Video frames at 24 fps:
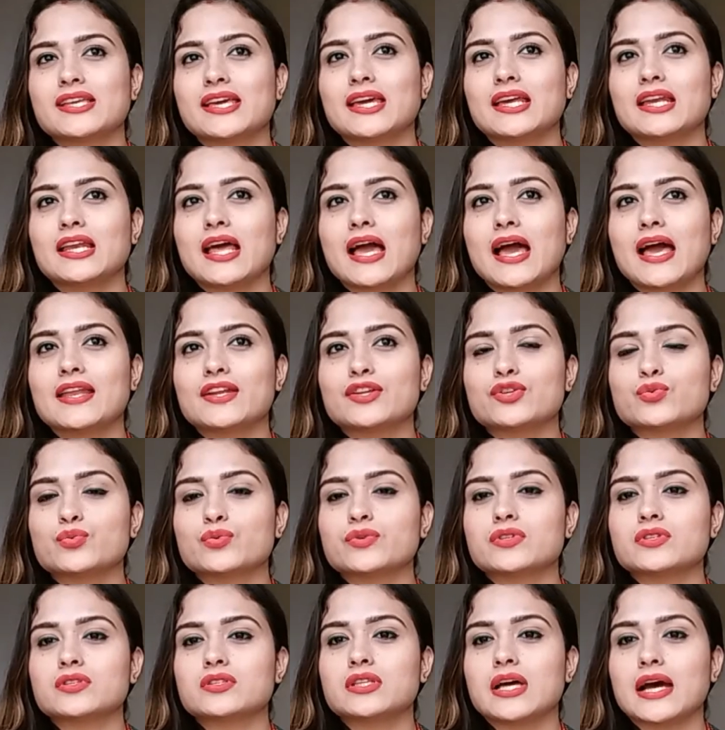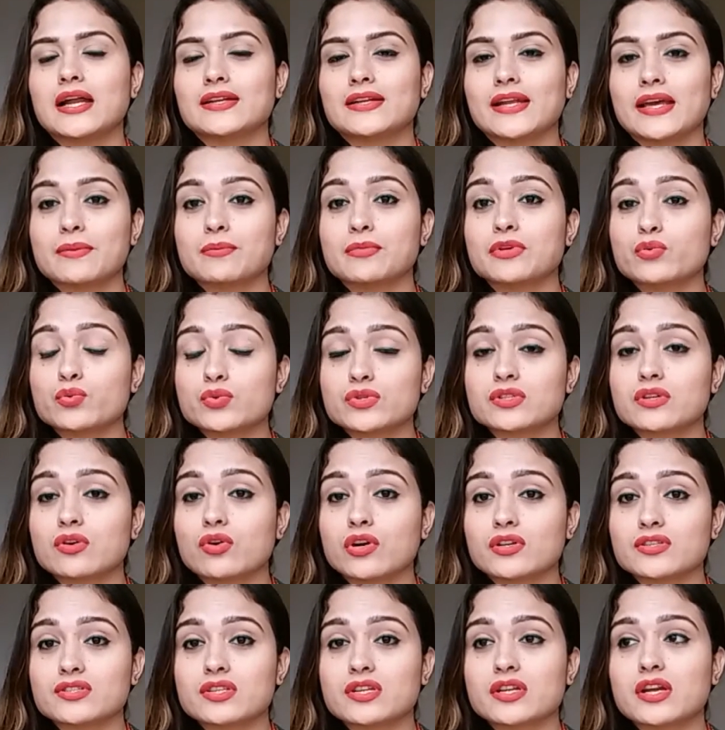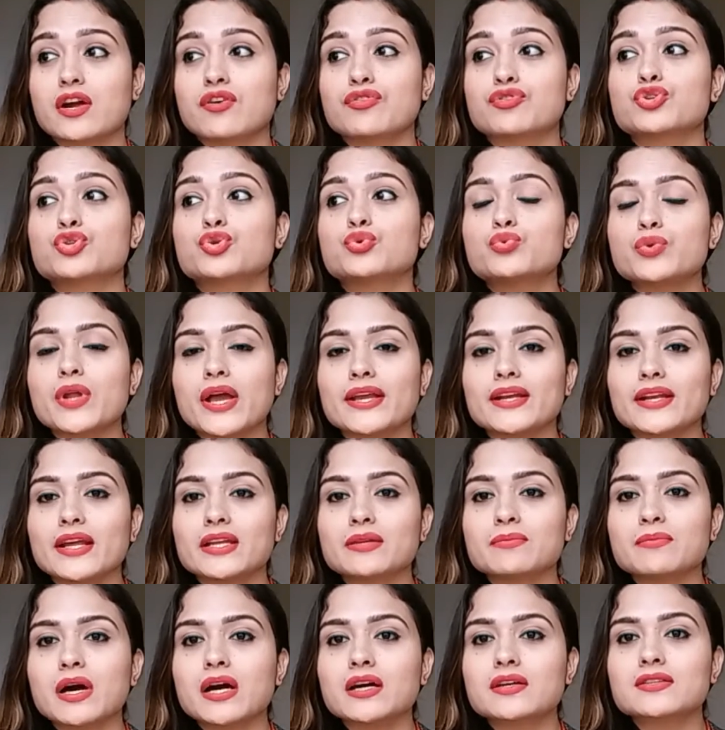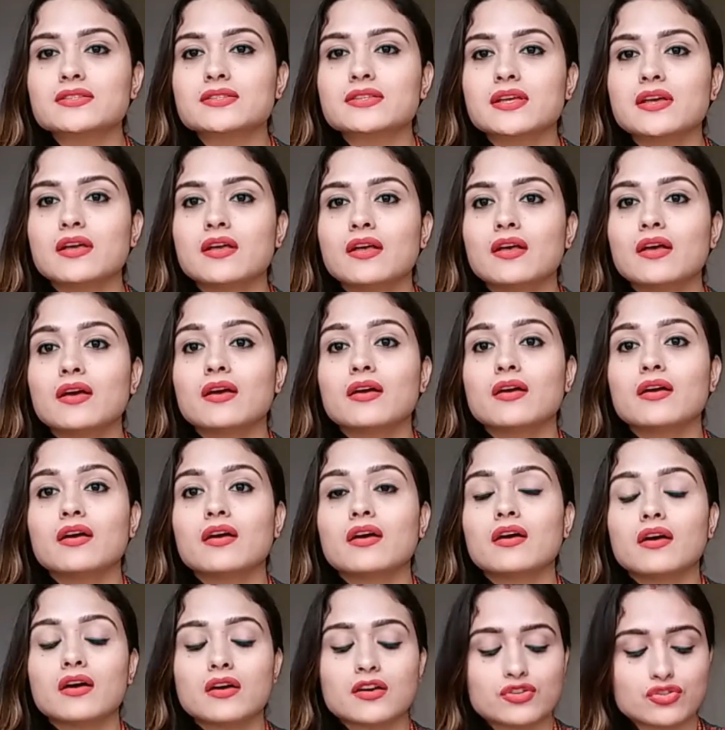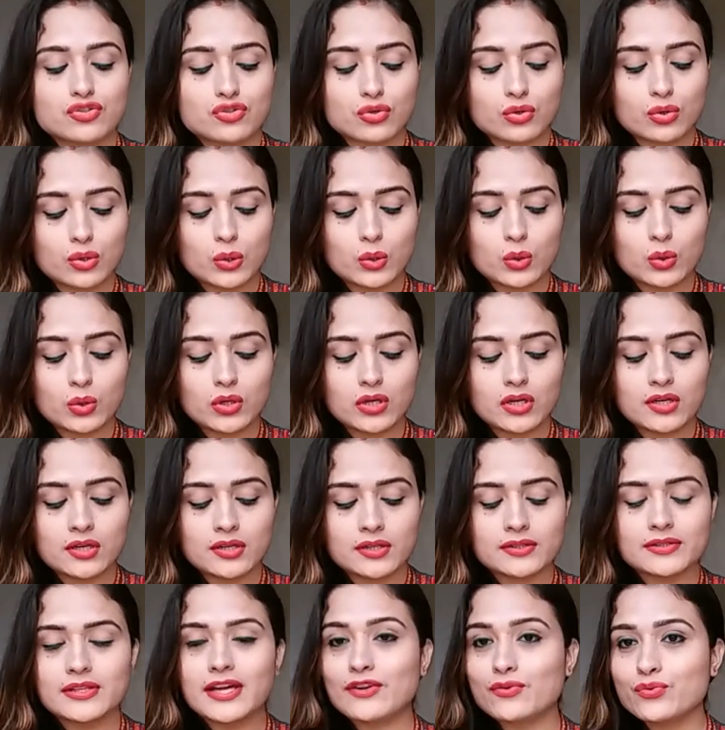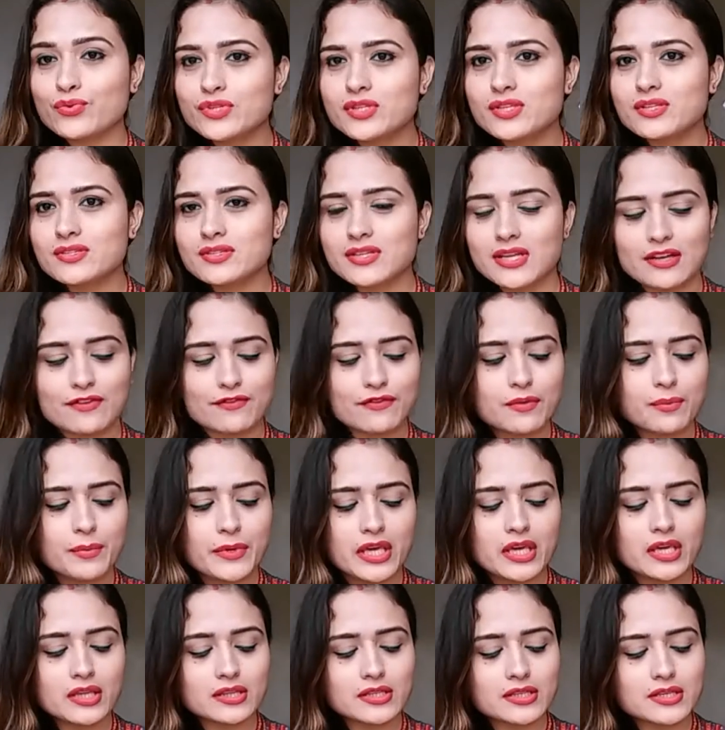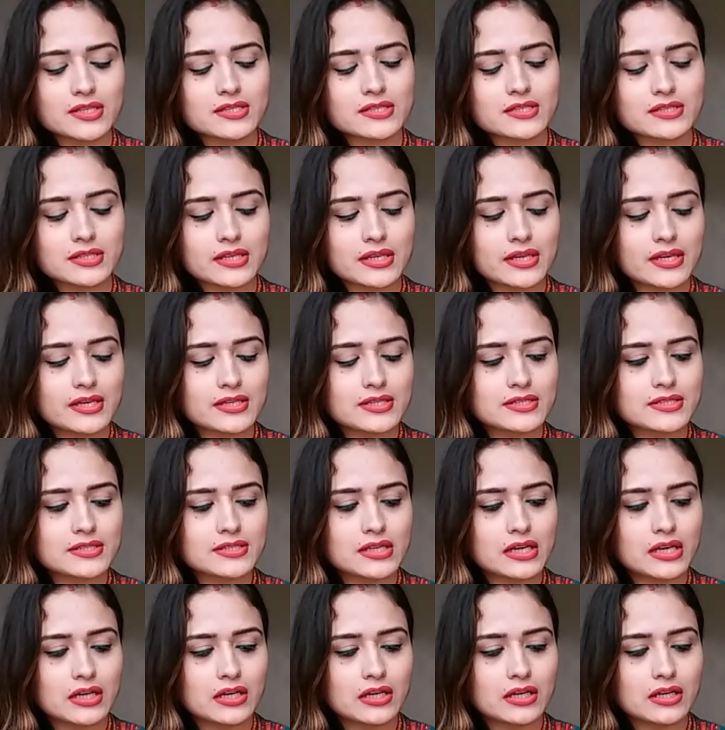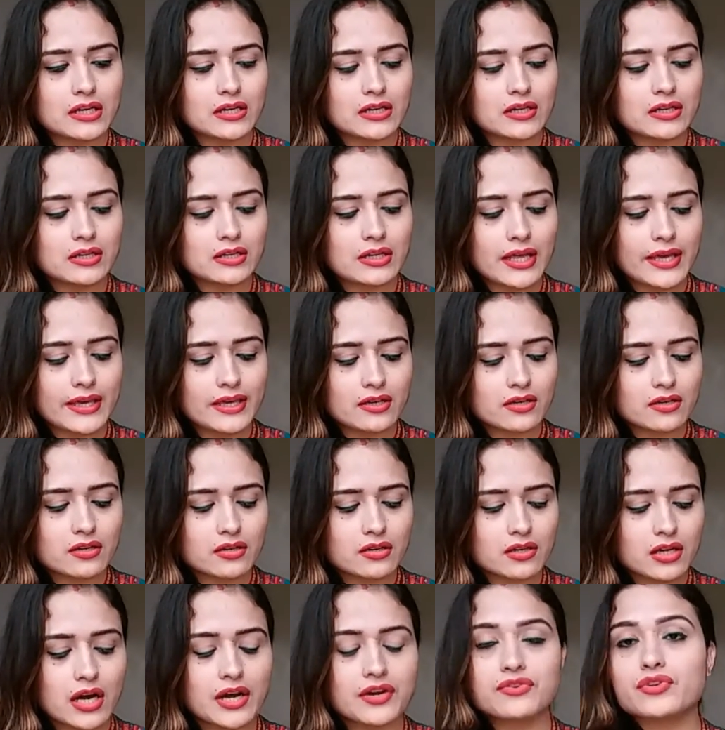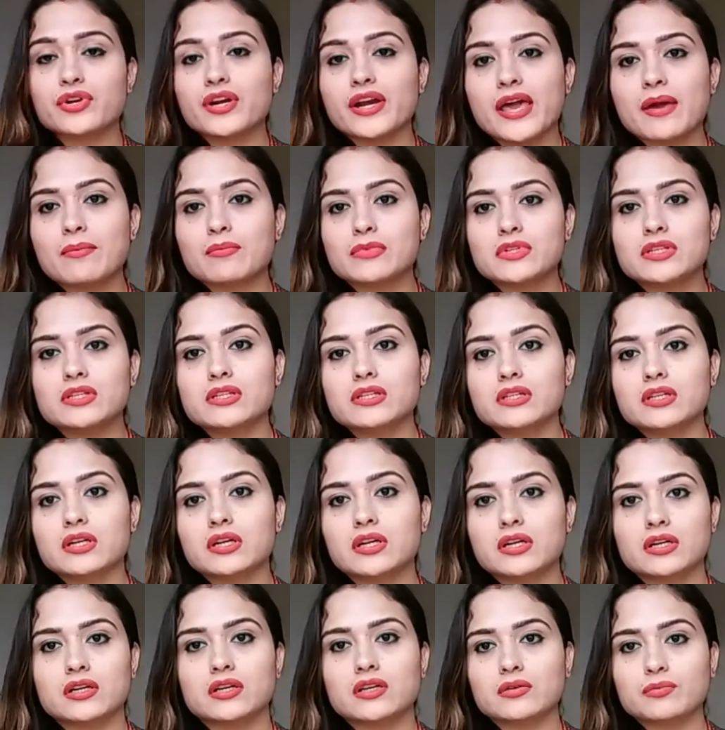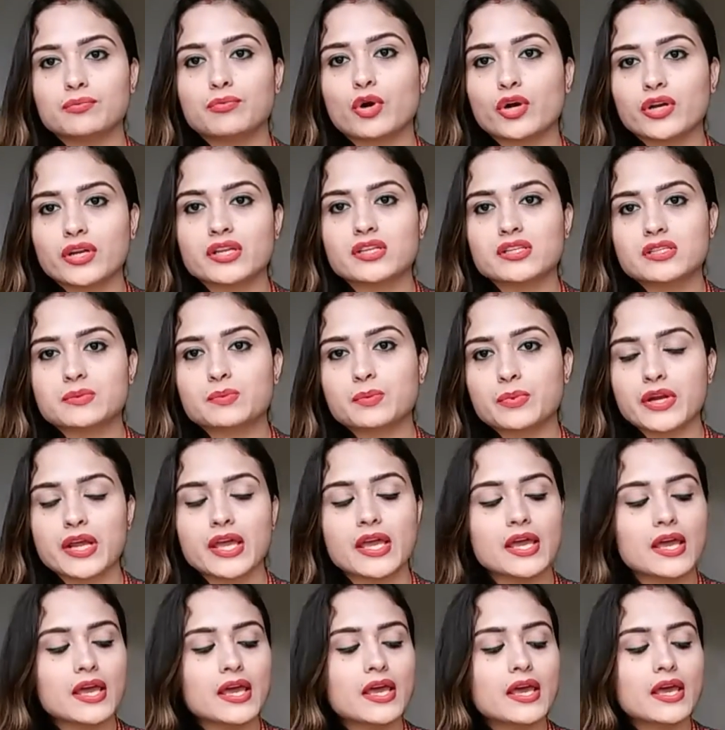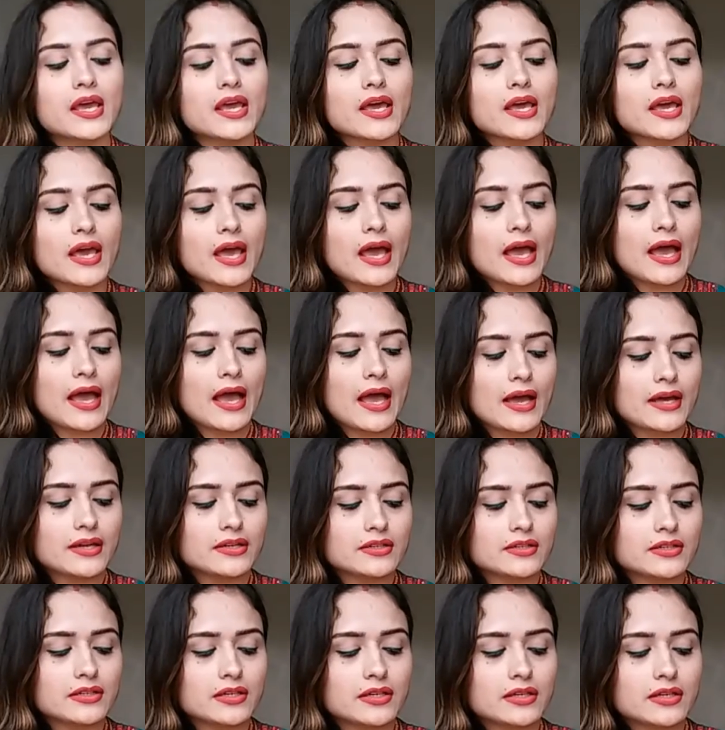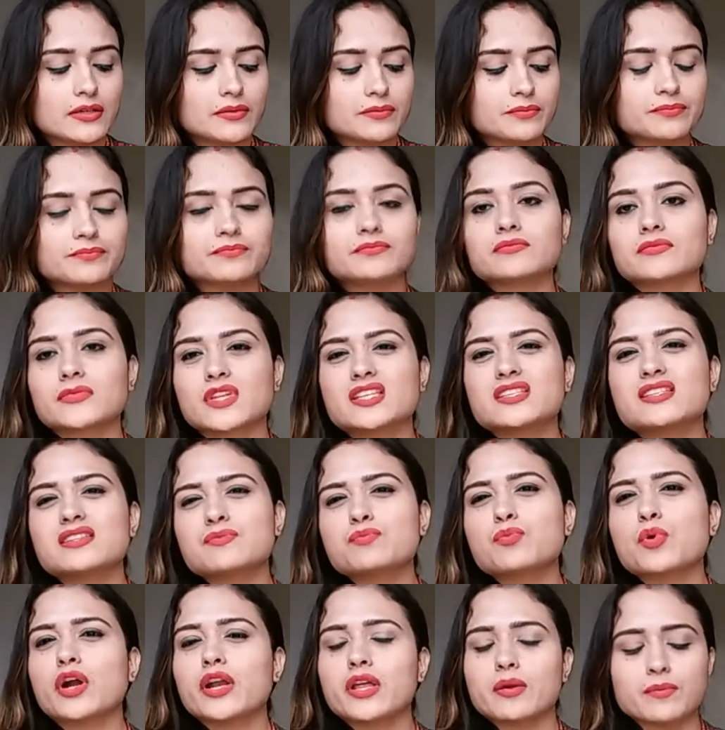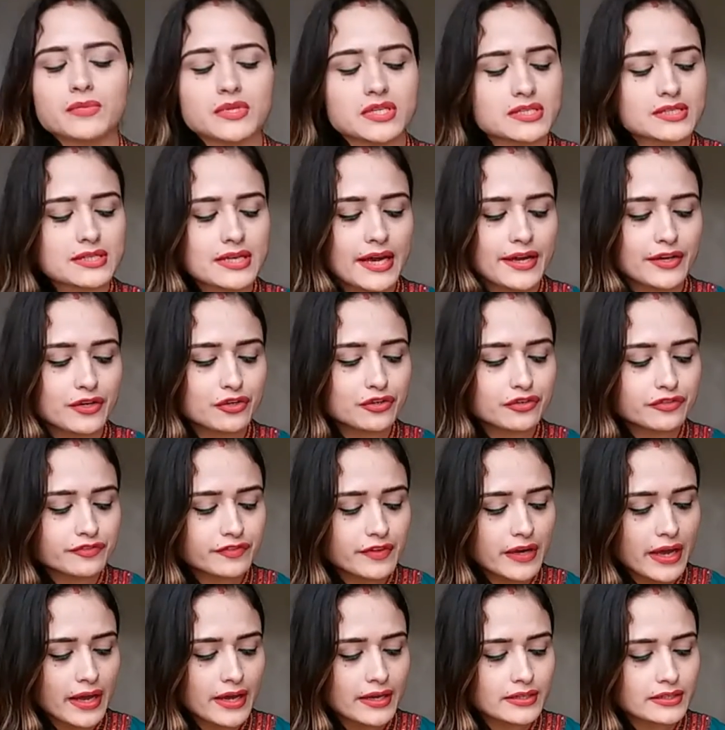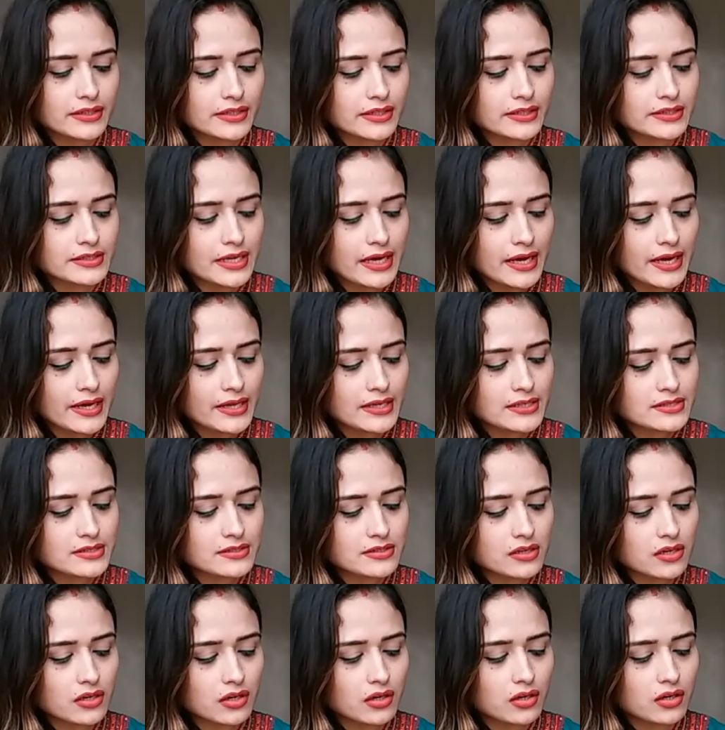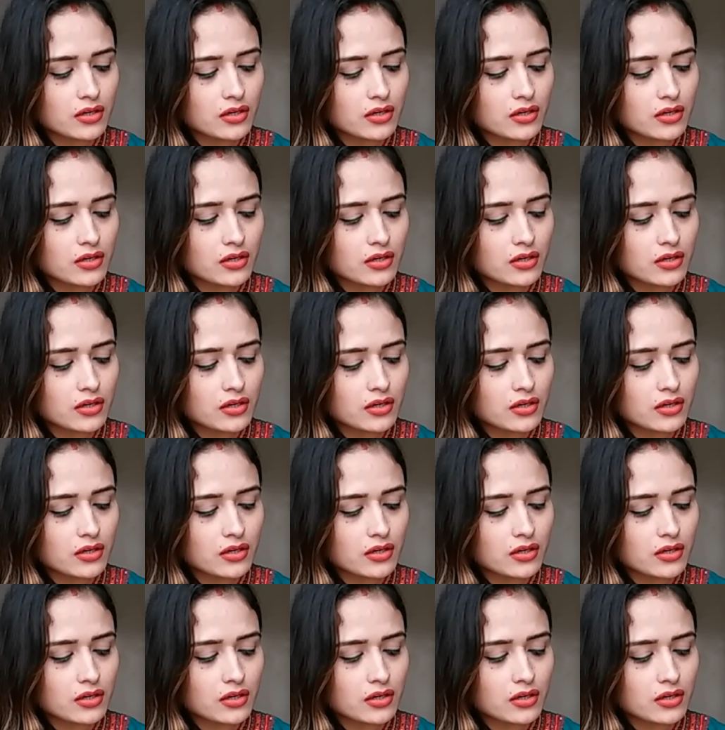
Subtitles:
sale, and it was that time it was cost around $299. So that was a steal for me. This is like 100 ml body spray, and this is body mist kind of, and it has